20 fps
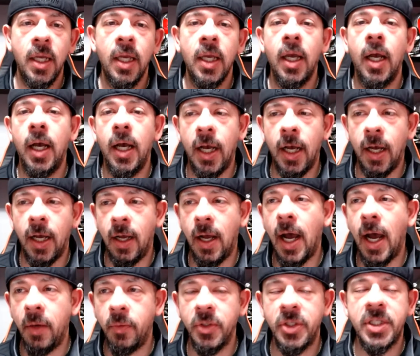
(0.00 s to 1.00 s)
I
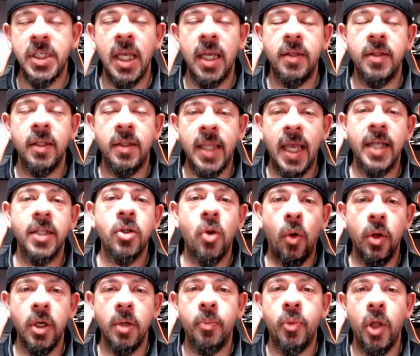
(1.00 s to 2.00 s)
would say that that's going
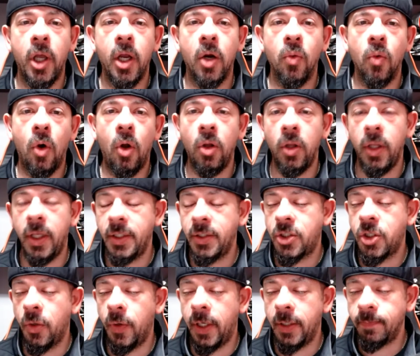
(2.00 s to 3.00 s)
to play a role into
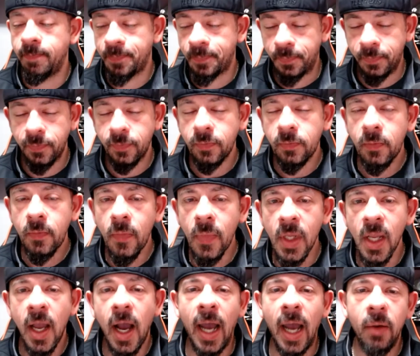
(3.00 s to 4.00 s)
it.
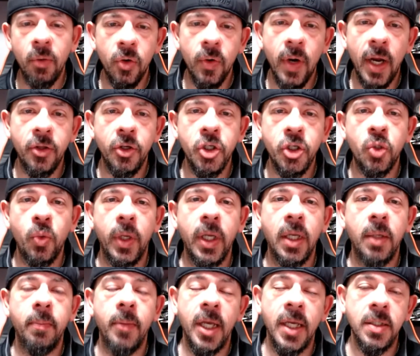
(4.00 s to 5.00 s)
I would rather swing and
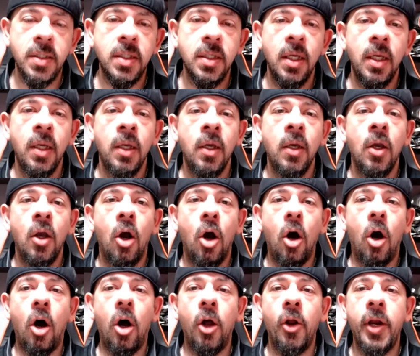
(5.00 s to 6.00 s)
miss
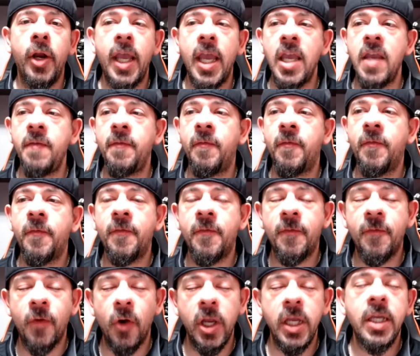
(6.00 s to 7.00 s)
on a
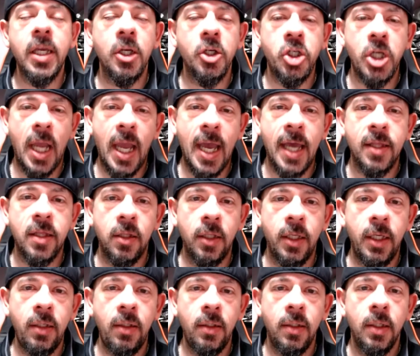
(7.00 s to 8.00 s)
freakish athlete
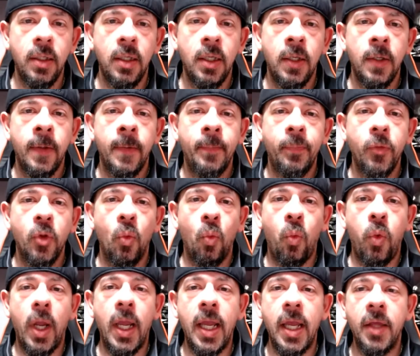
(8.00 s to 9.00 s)

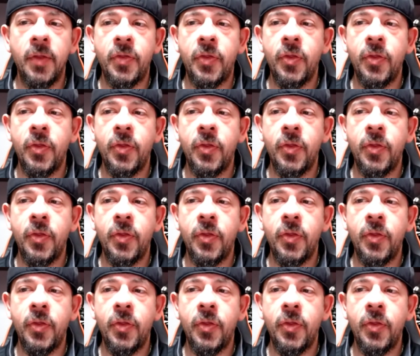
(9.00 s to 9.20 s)
with,